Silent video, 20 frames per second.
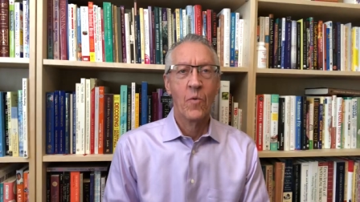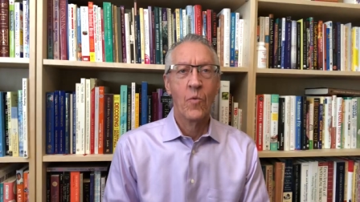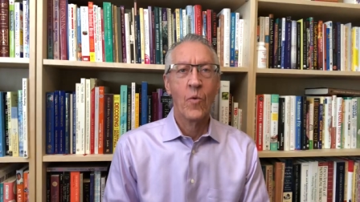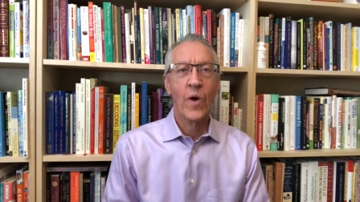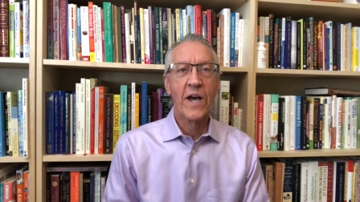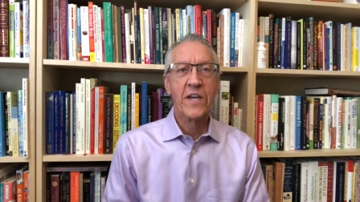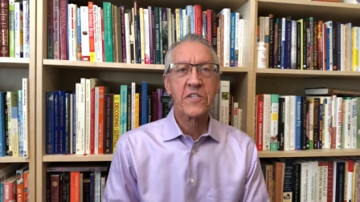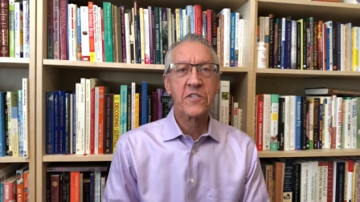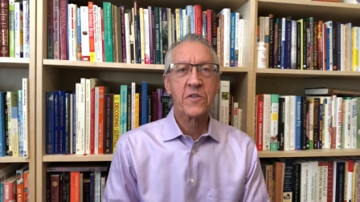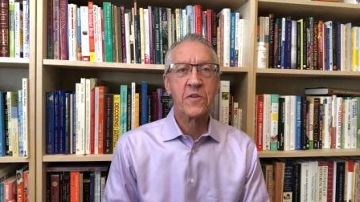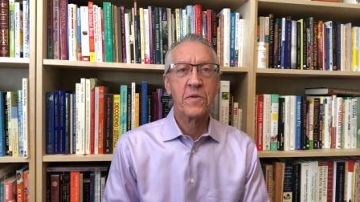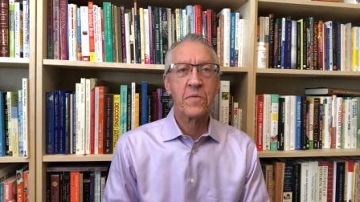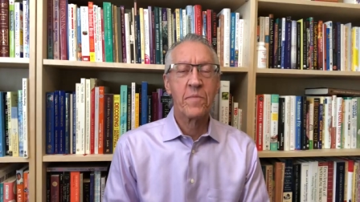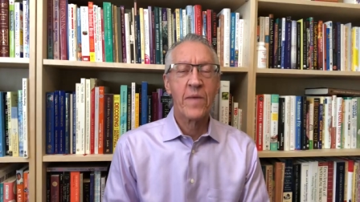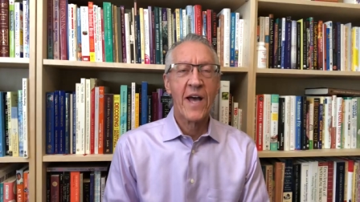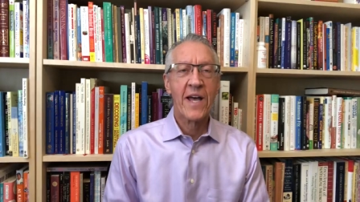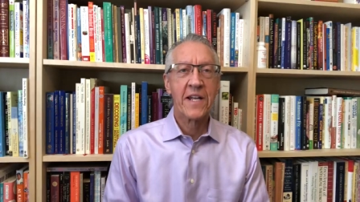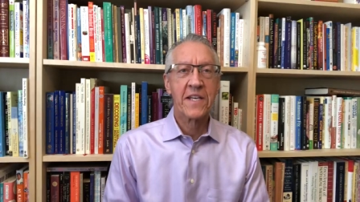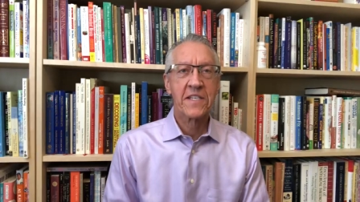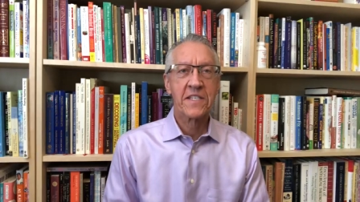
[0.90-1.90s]
Western
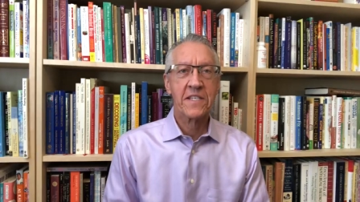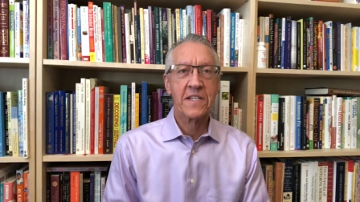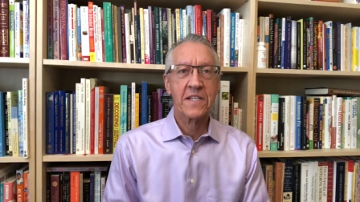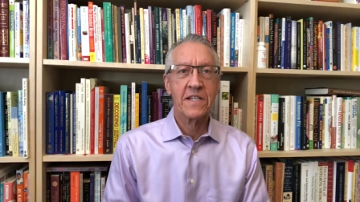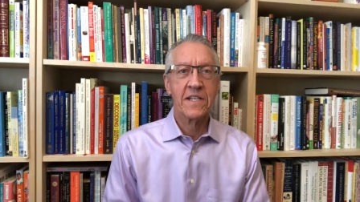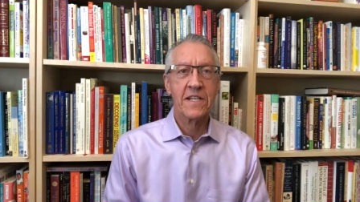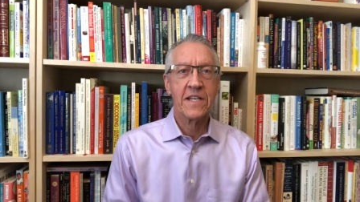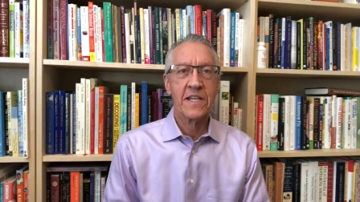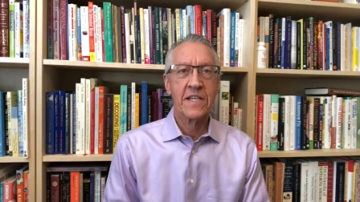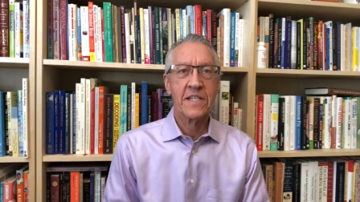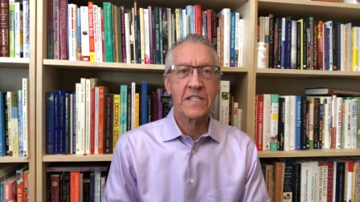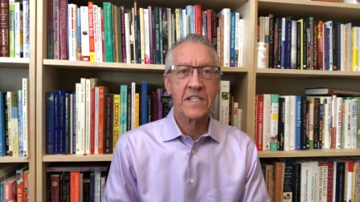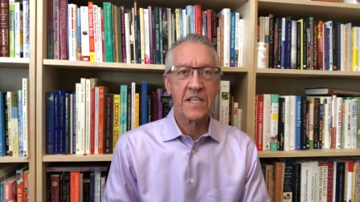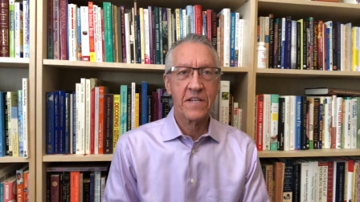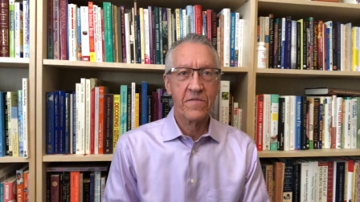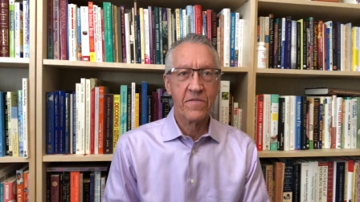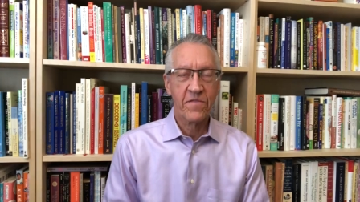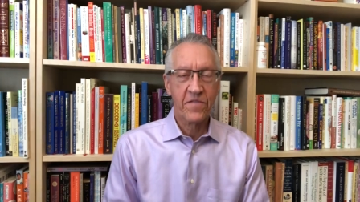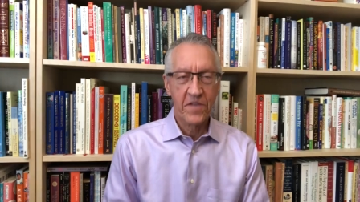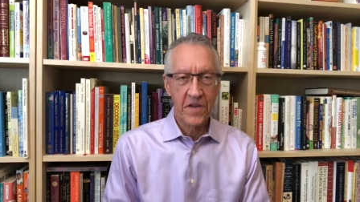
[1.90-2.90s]
medicine is
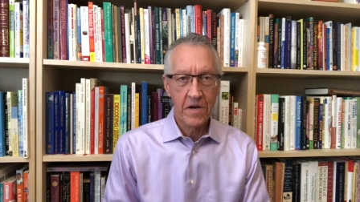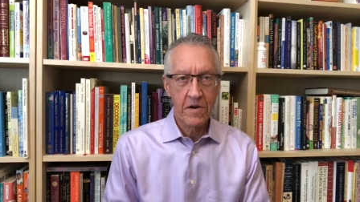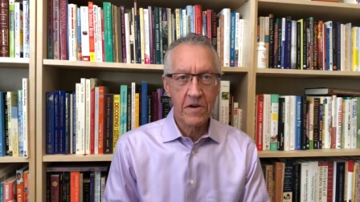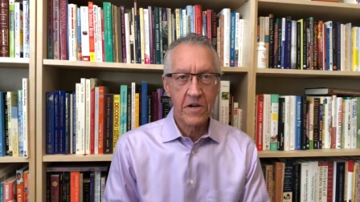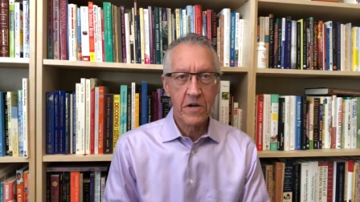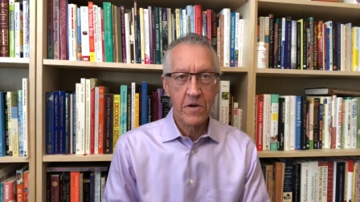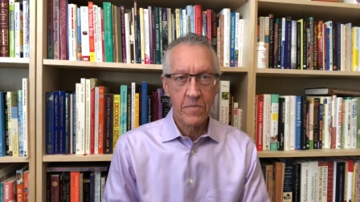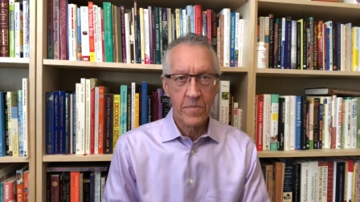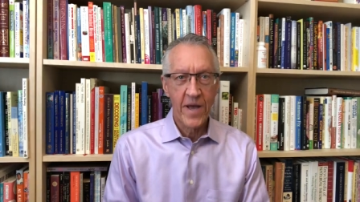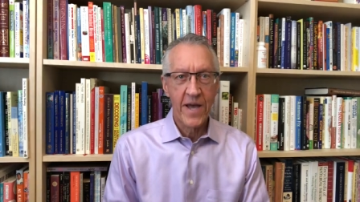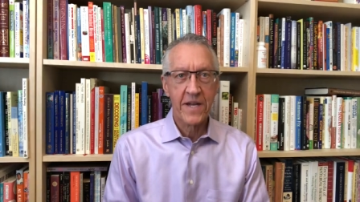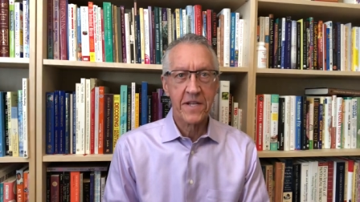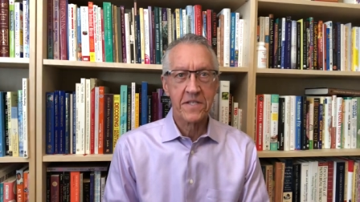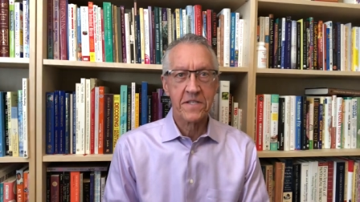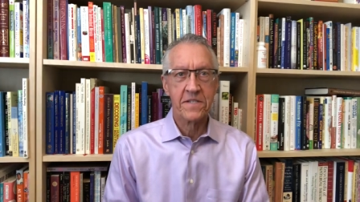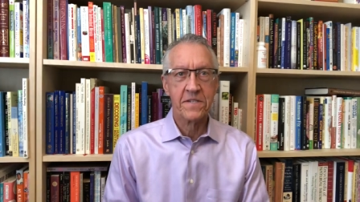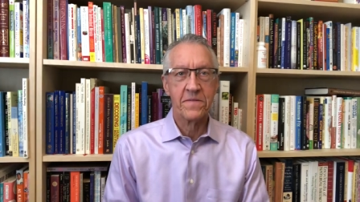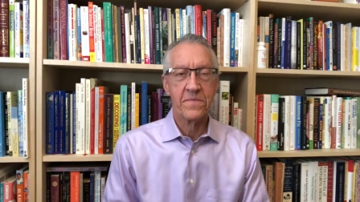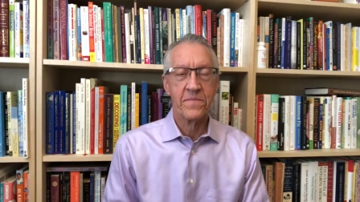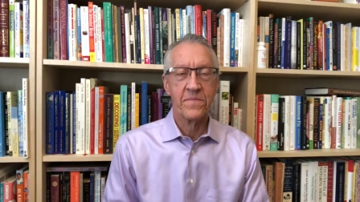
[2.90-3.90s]
inferior
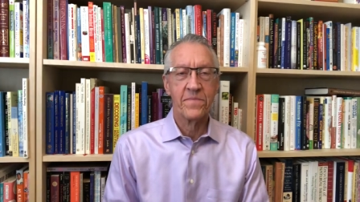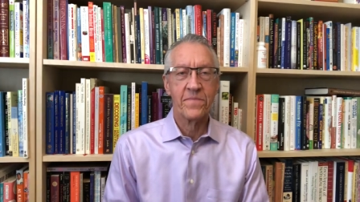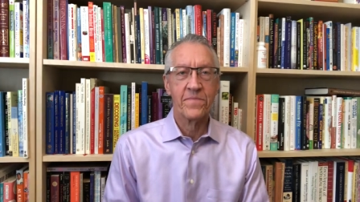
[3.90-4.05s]
medicine.